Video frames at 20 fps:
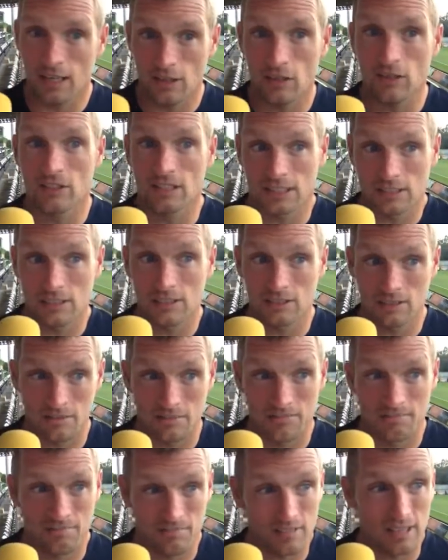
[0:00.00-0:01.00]
And look,
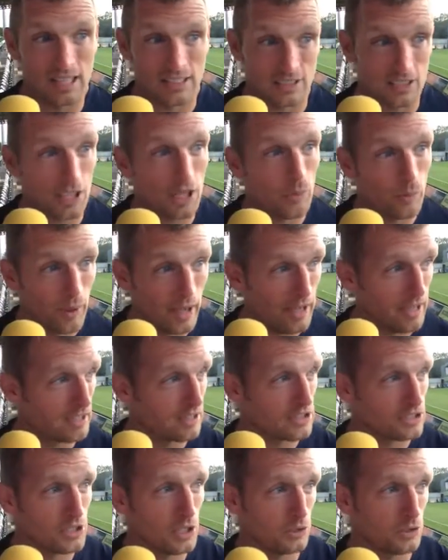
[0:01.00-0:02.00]
that's their way,
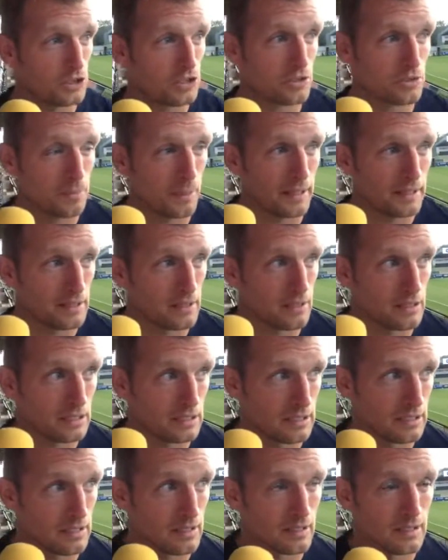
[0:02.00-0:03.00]
and there's no disrespect
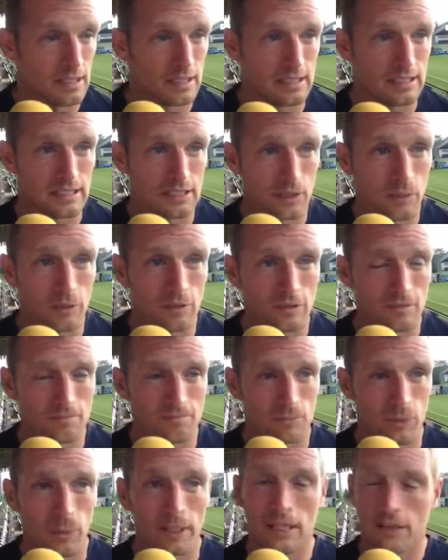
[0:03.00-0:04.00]
to the
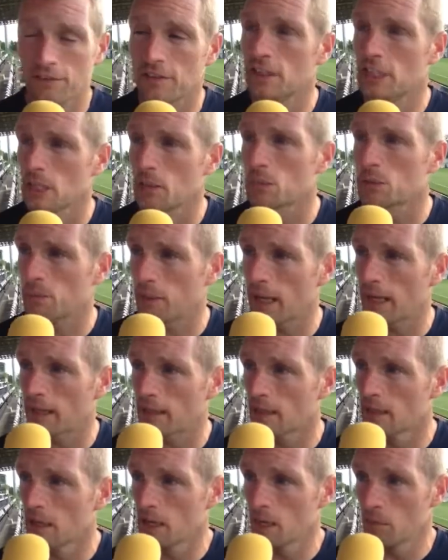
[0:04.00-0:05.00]
way different teams play,
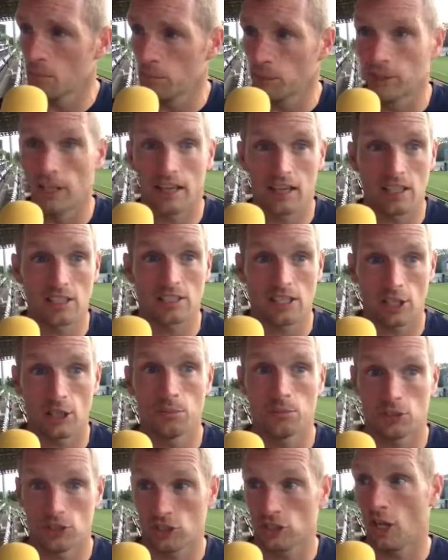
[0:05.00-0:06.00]
but they are set
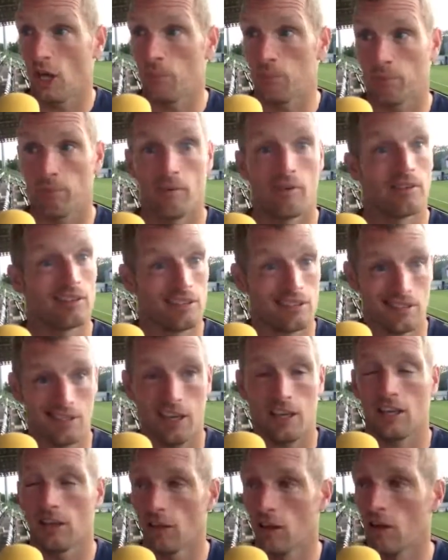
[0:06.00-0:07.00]
up to stop,
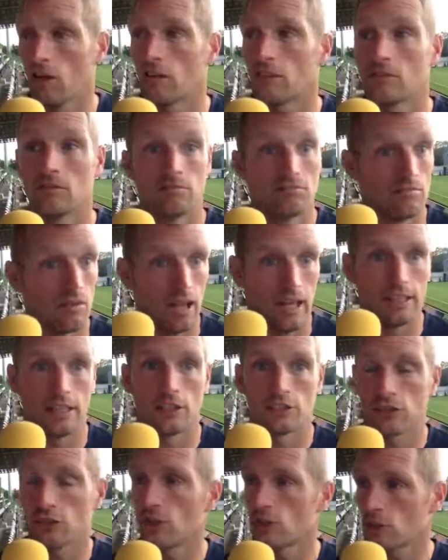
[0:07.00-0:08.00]
kick it long, and
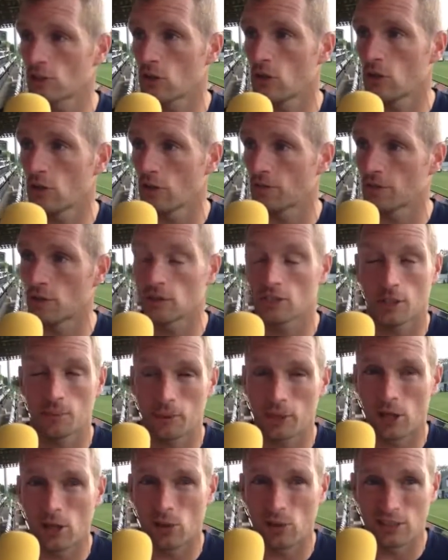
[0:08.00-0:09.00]
then try and score off those type
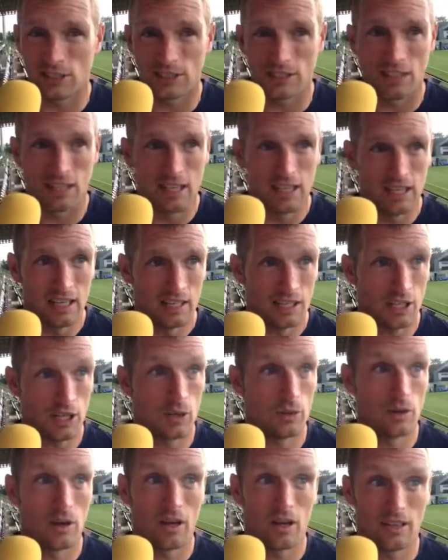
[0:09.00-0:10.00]
of goals. And, you
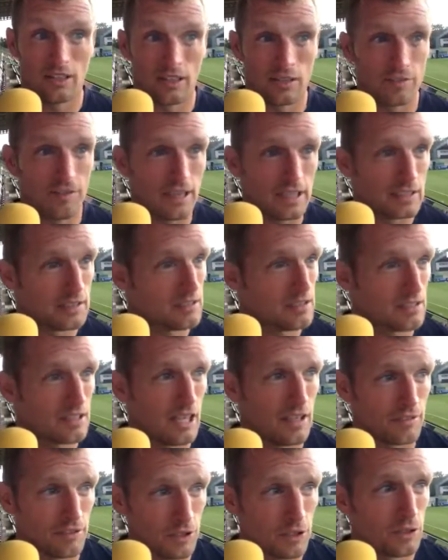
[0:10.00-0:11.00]
know, I think Faz this
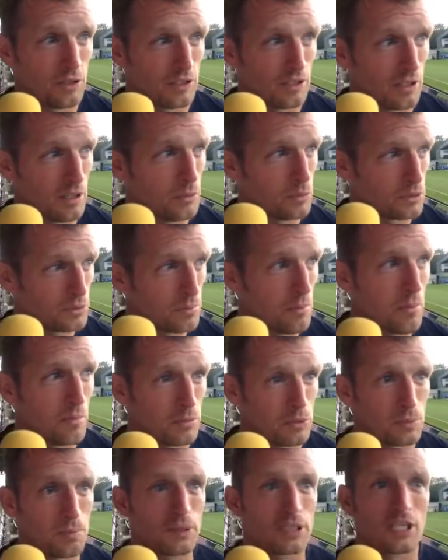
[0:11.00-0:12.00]
afternoon, I thought,
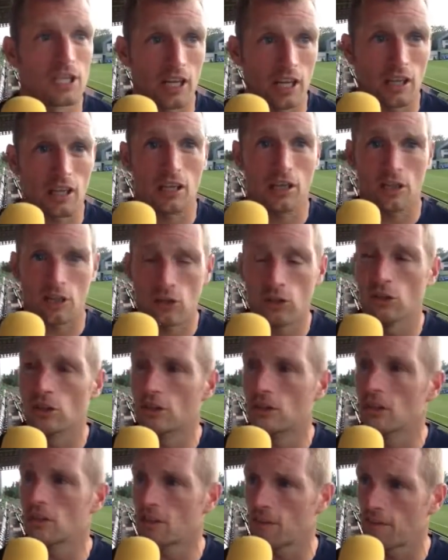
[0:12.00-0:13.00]
was particularly
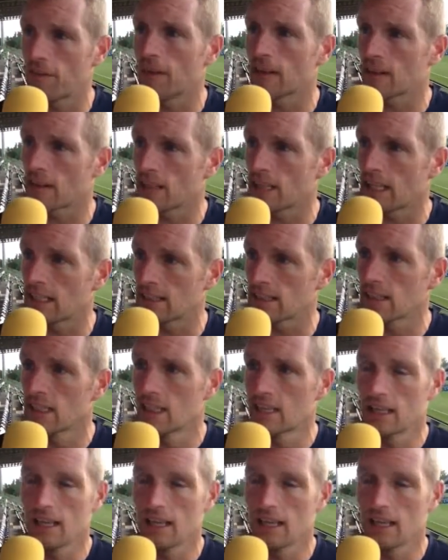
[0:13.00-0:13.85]
good defending that.